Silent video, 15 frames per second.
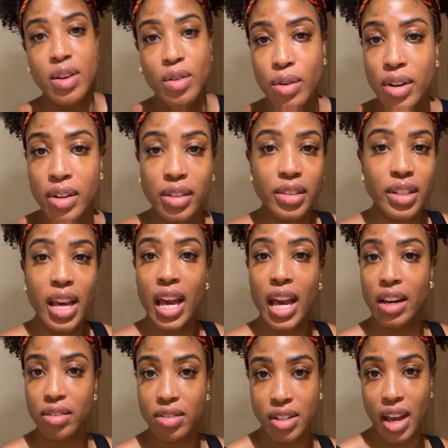or
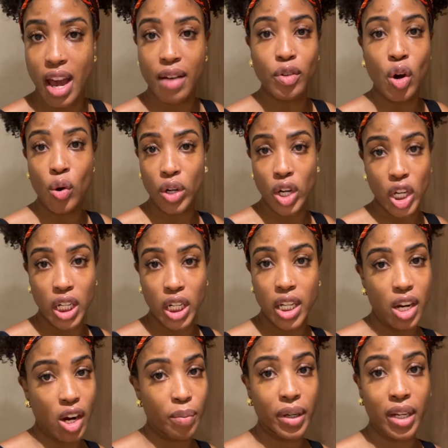candles they have going on in
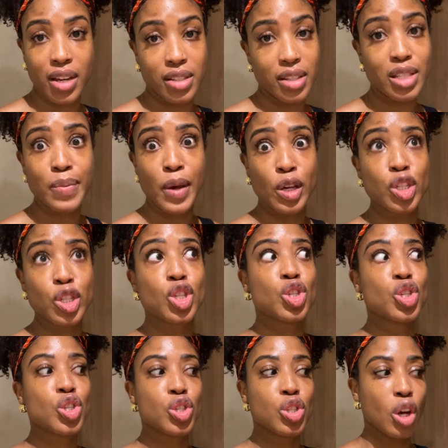here because it smells
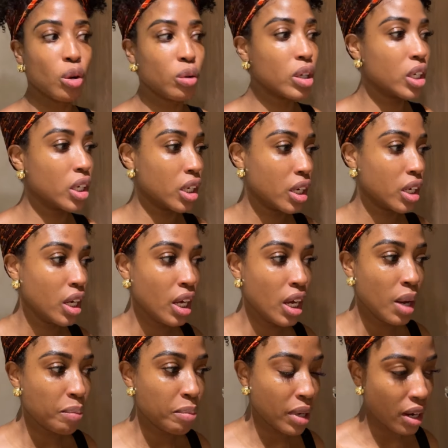so good.
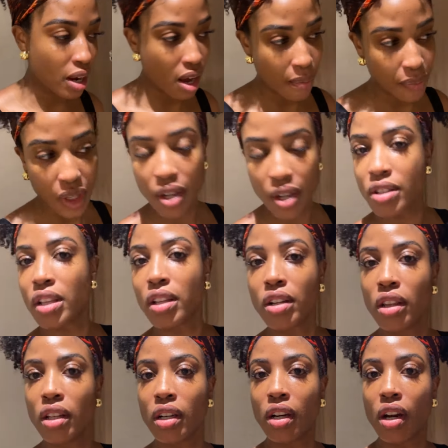But um, here's a
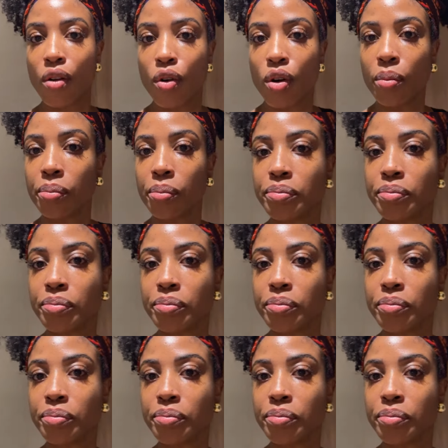little look at our room.